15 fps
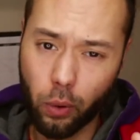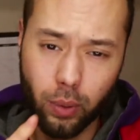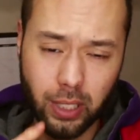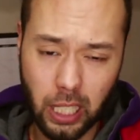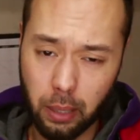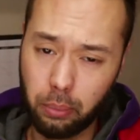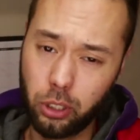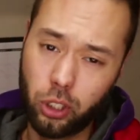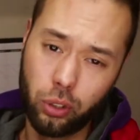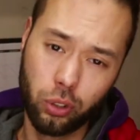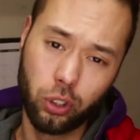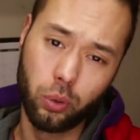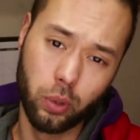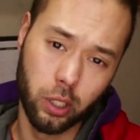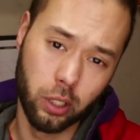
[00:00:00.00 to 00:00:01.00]
what type of
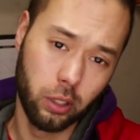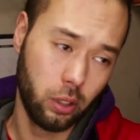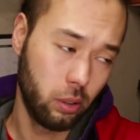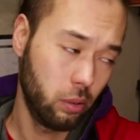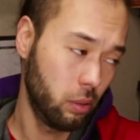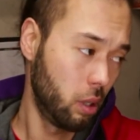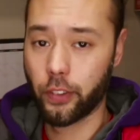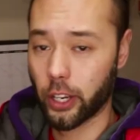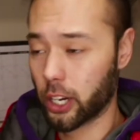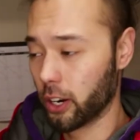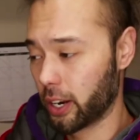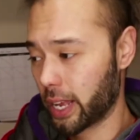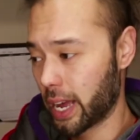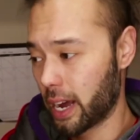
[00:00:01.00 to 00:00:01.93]
shoots you want to do, figuring